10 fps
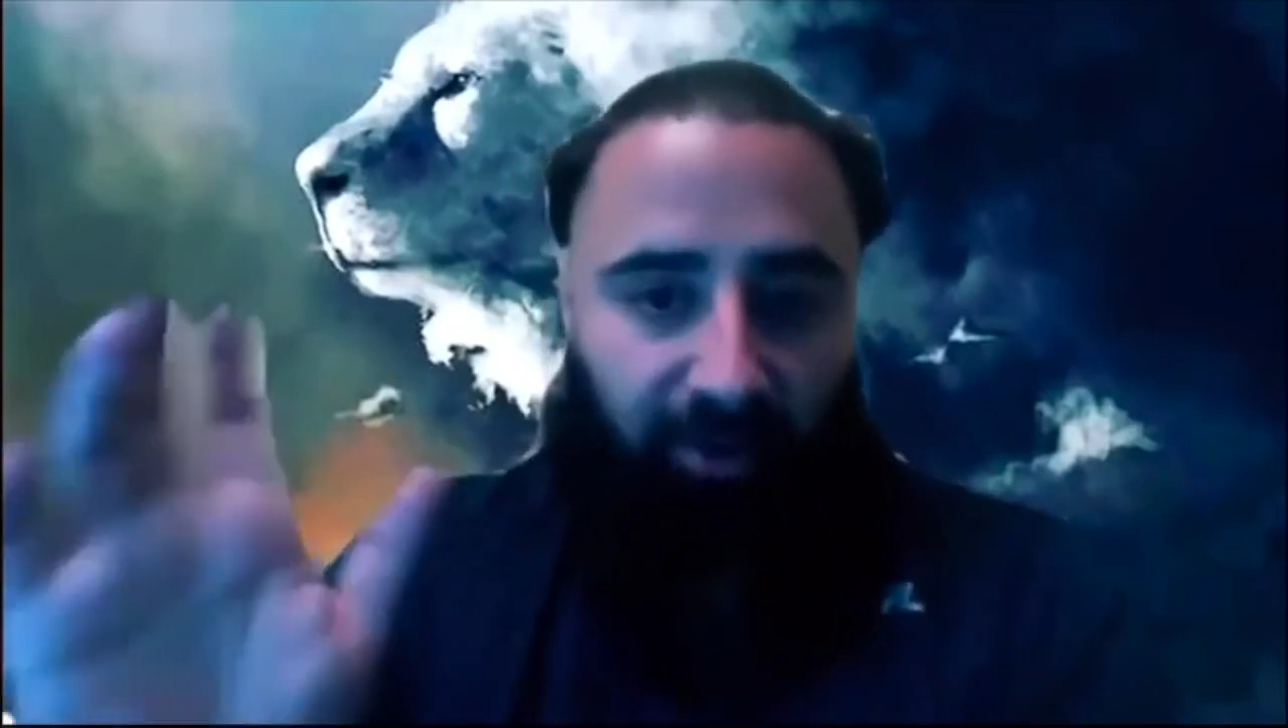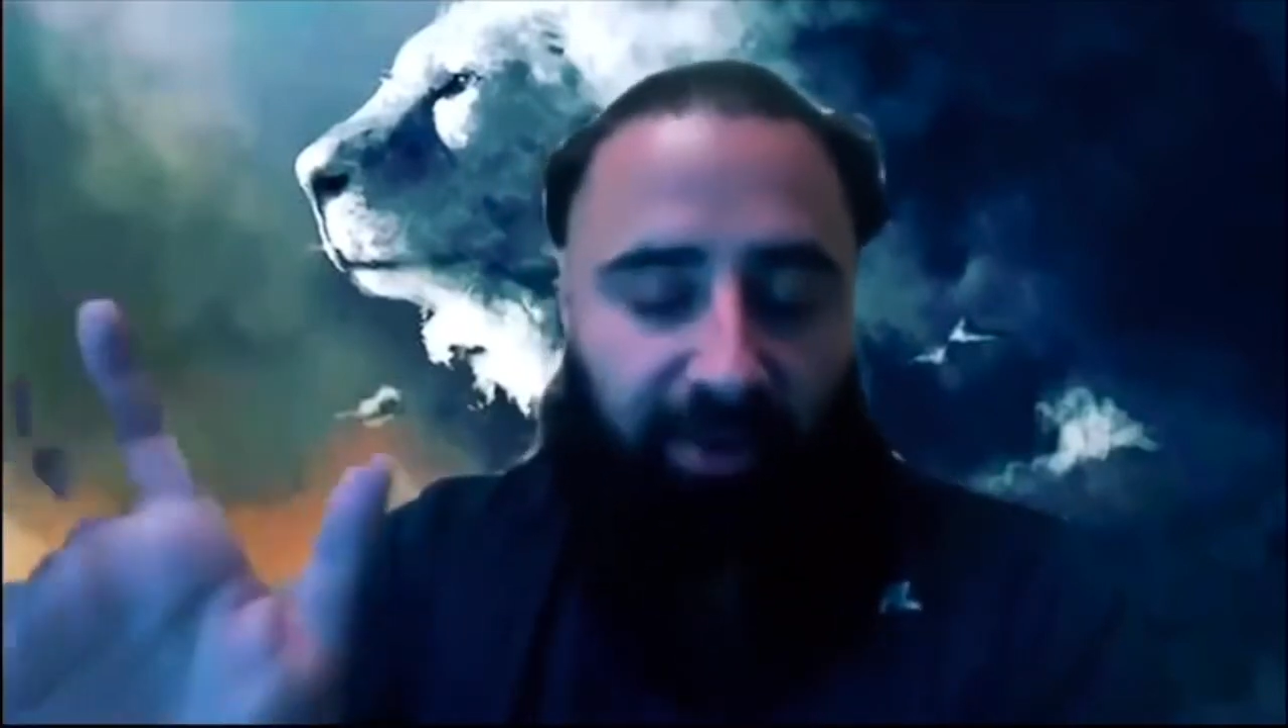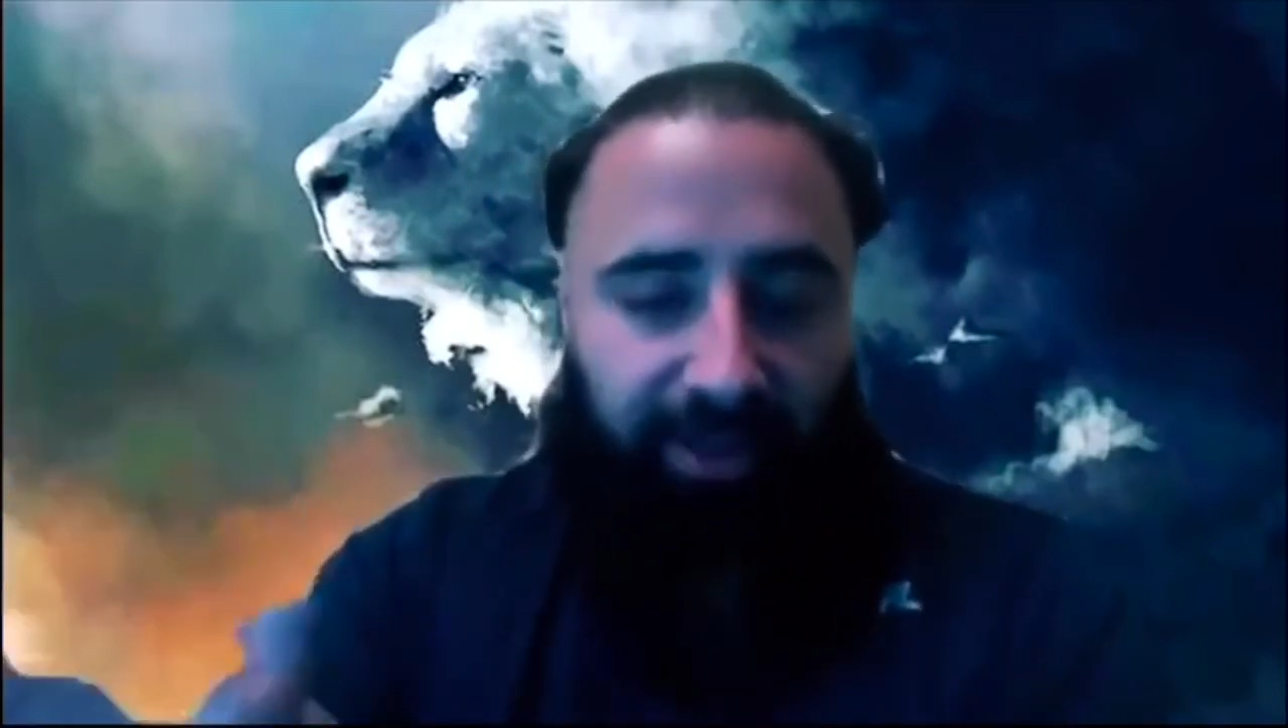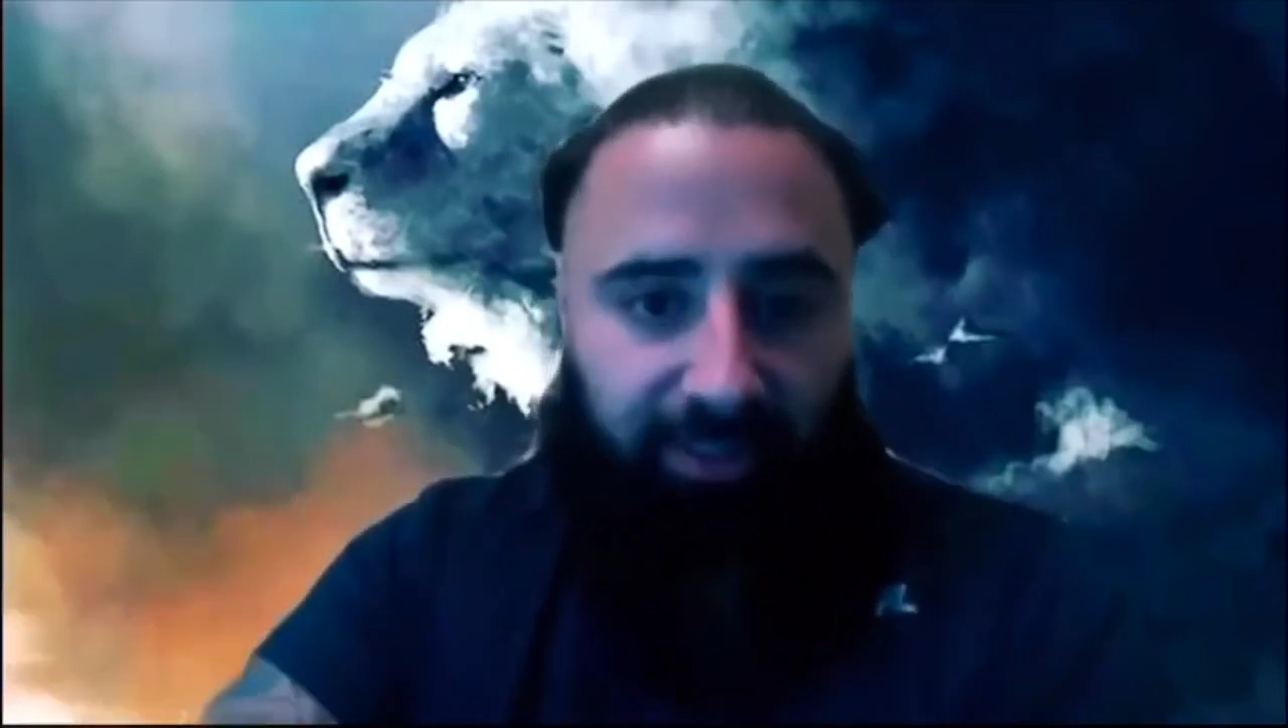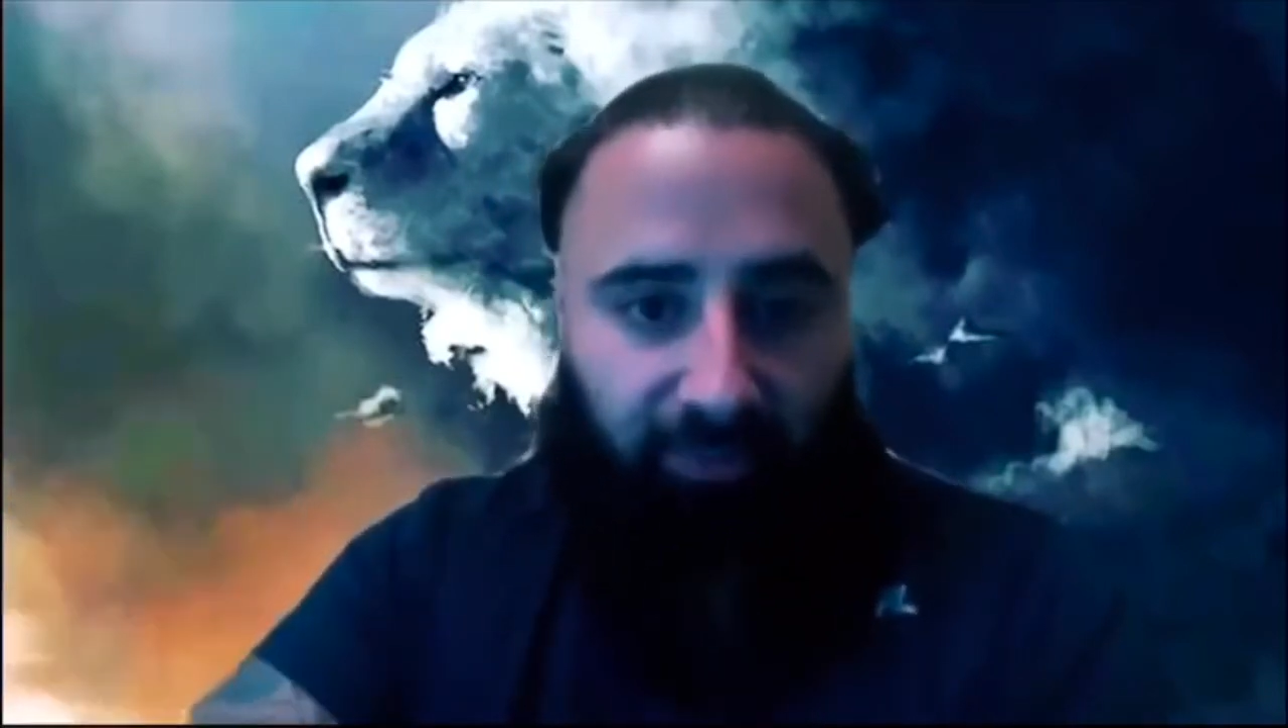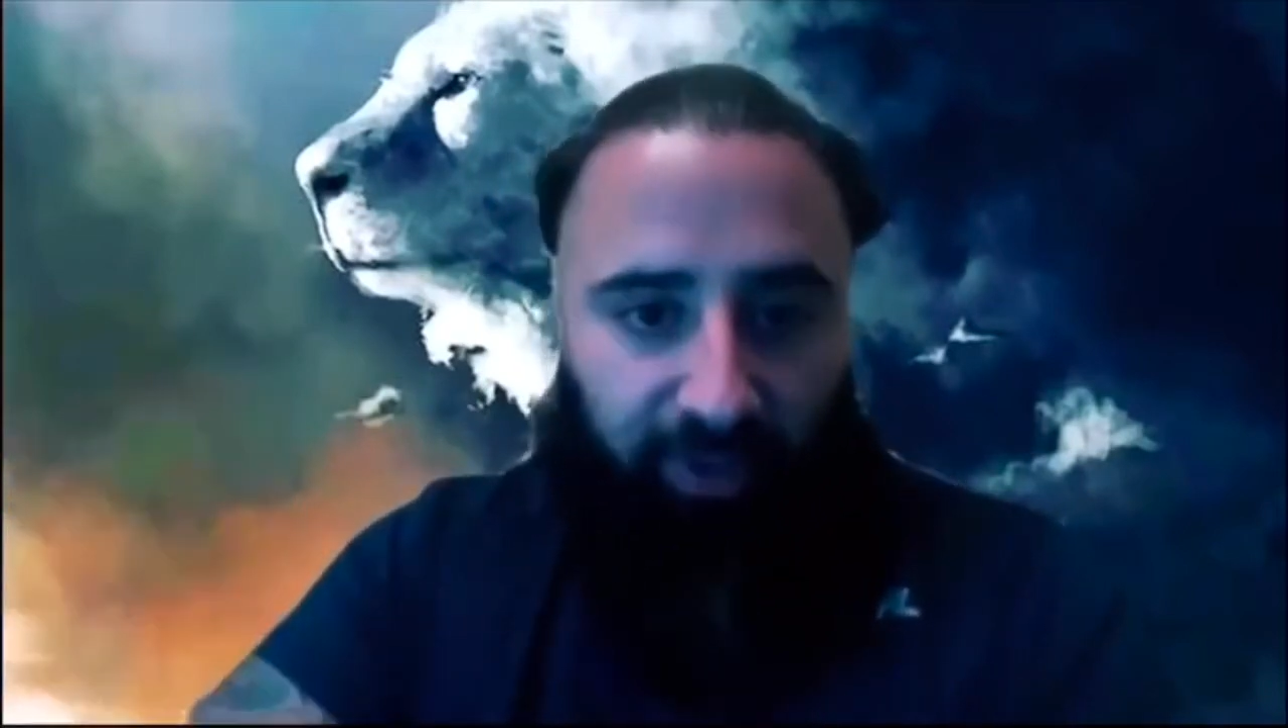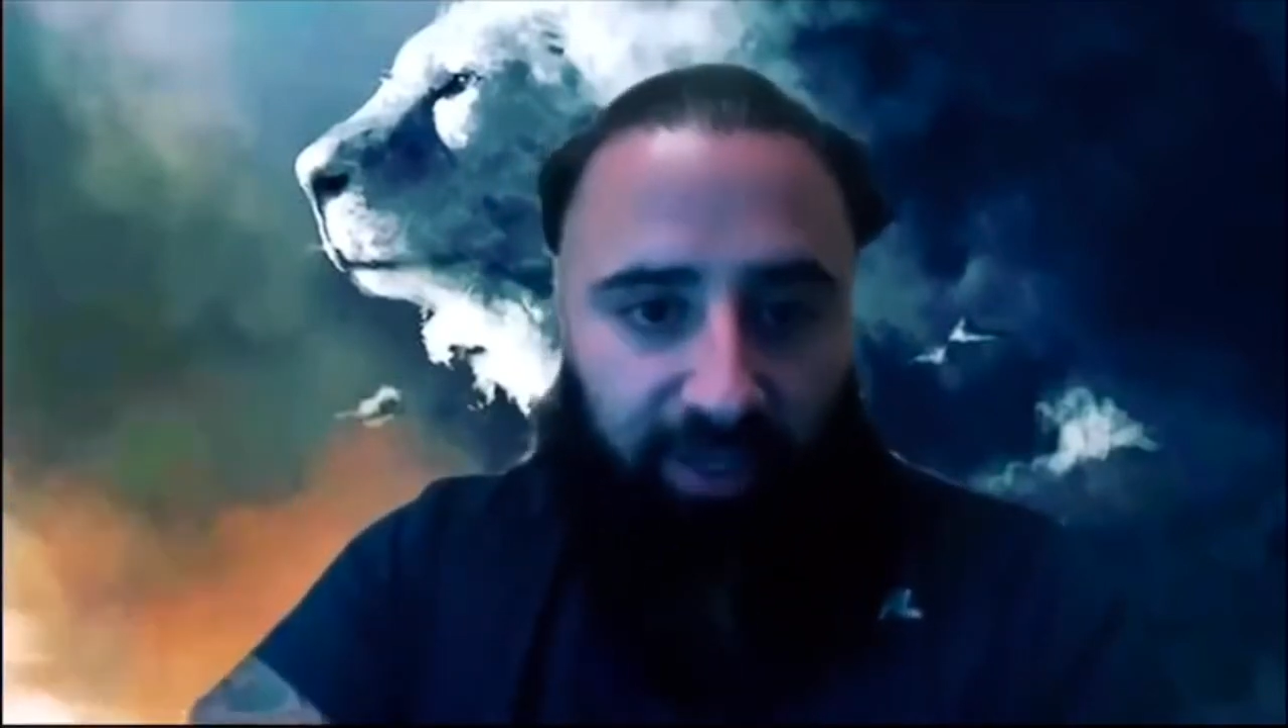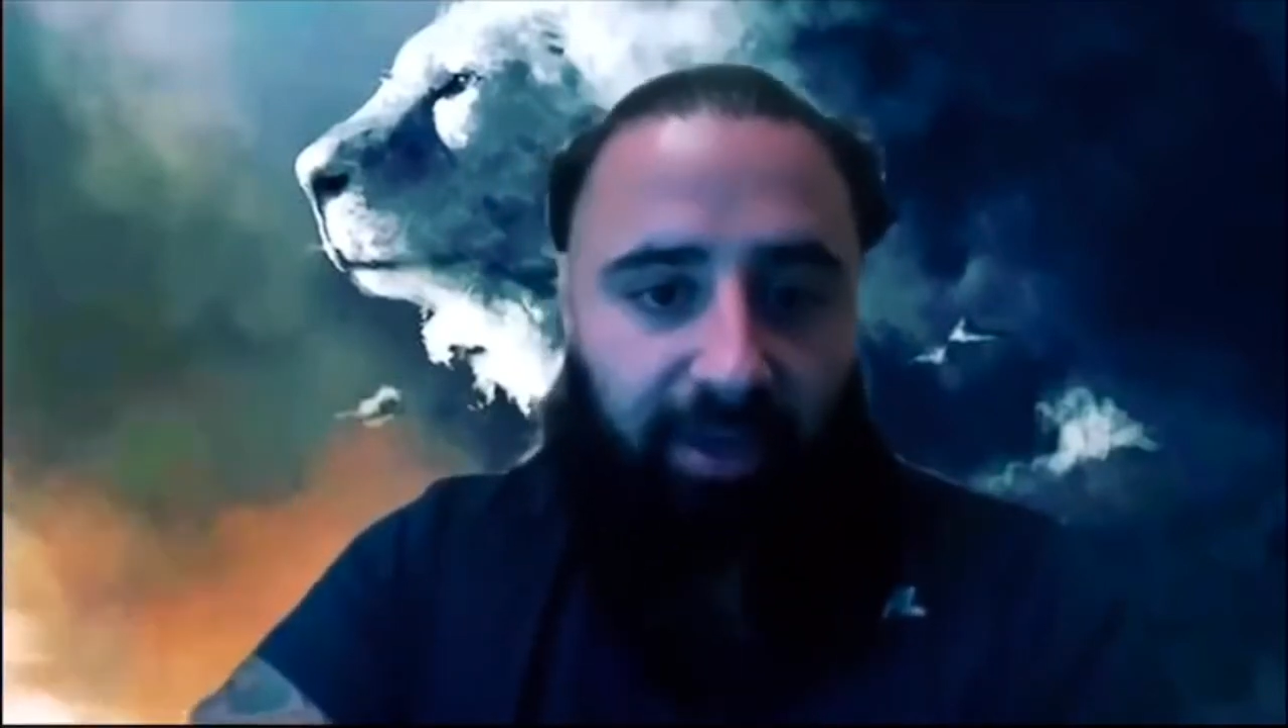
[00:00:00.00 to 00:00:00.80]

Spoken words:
my screen